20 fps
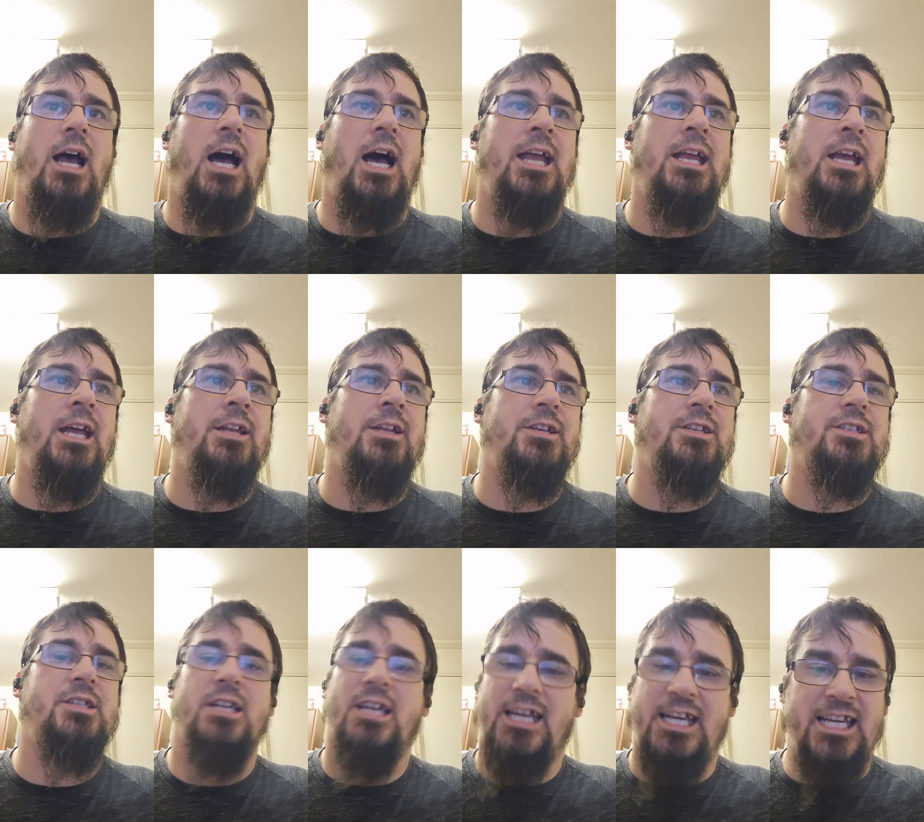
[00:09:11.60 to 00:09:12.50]

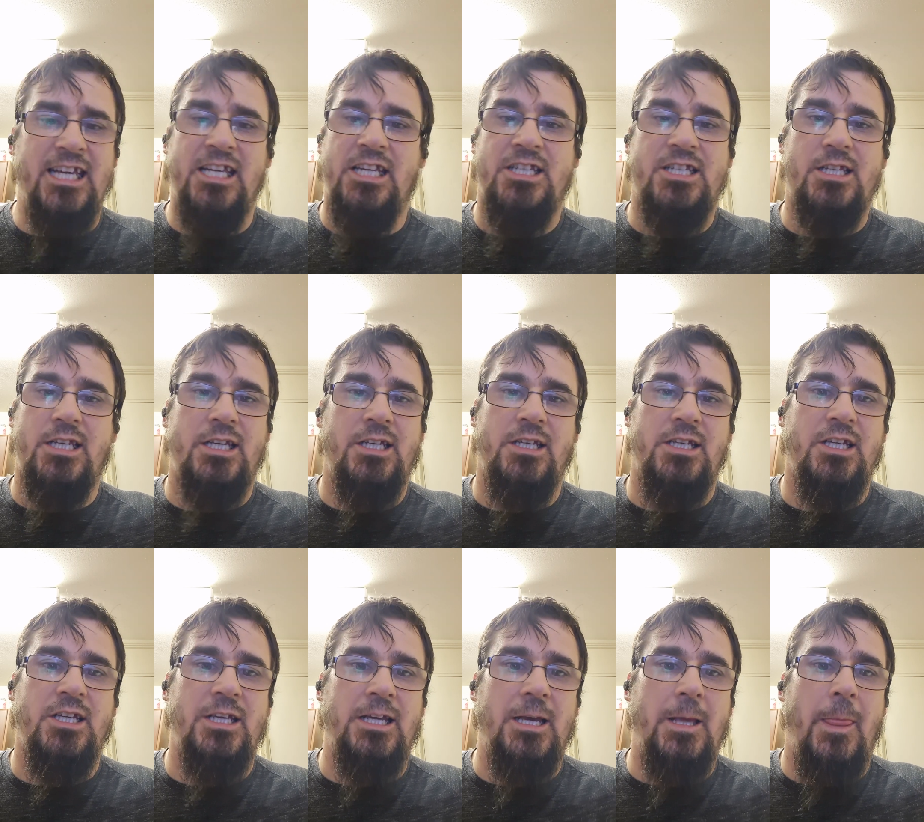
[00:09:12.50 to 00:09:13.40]
Hayyan.
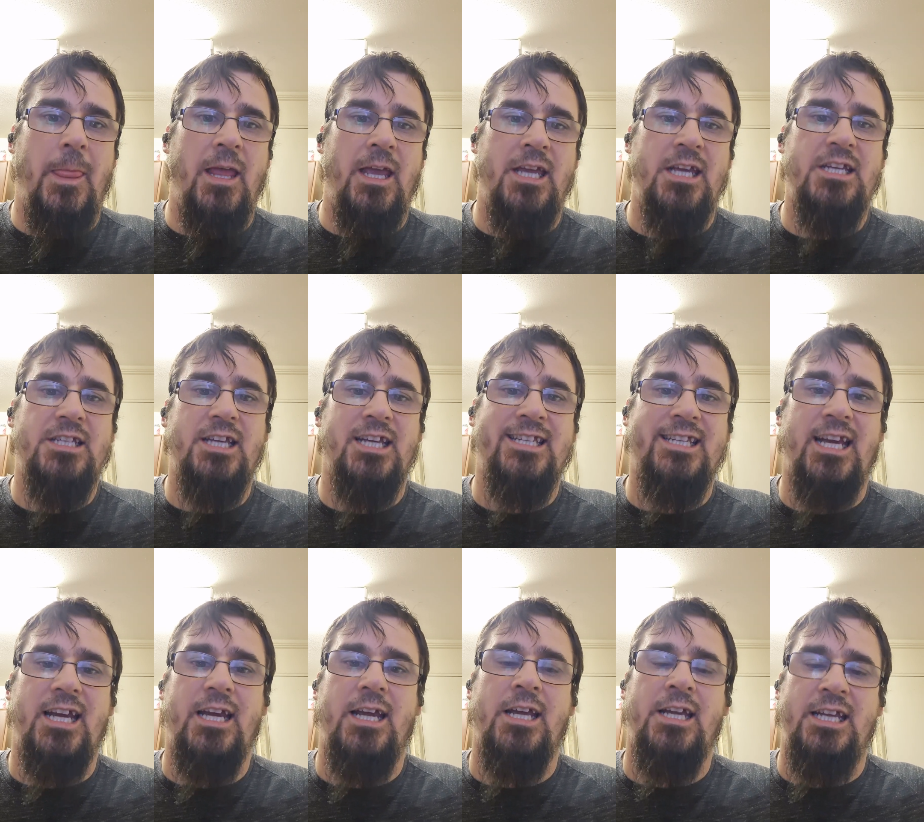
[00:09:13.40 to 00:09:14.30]
His
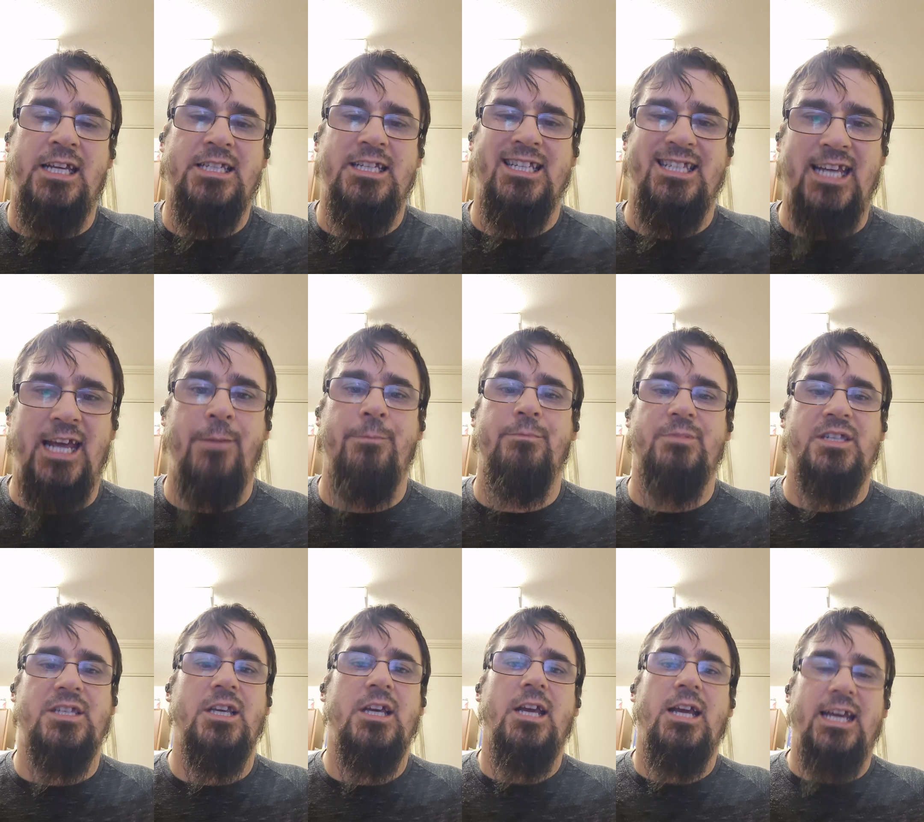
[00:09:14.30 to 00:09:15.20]

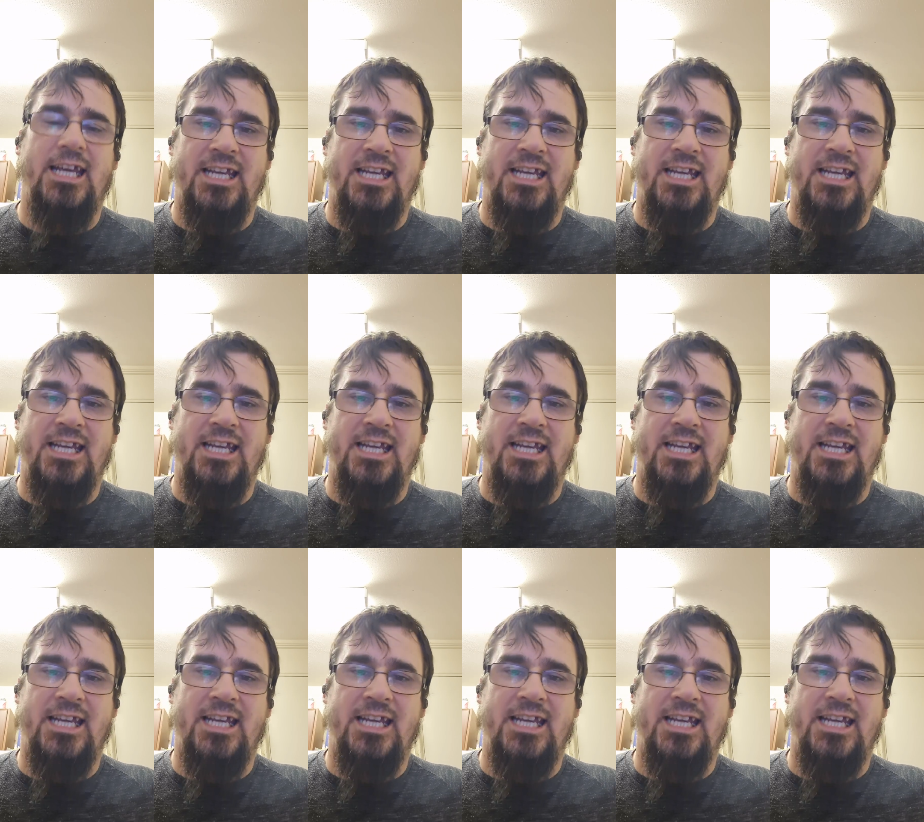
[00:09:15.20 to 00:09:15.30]
attempts